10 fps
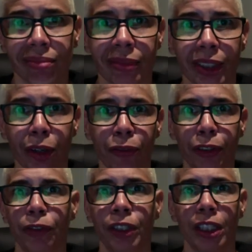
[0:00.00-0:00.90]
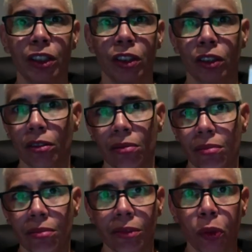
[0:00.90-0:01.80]
$15 to
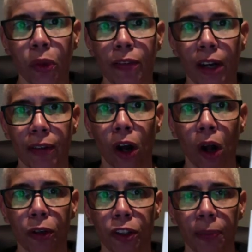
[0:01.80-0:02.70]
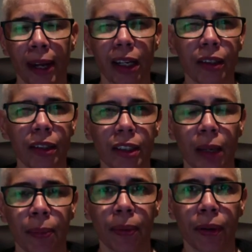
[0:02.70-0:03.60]
$25, depending on the
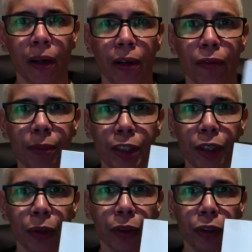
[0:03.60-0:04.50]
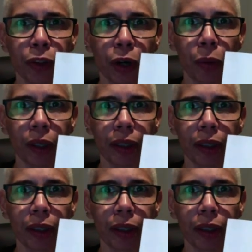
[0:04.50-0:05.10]
type of material you go with.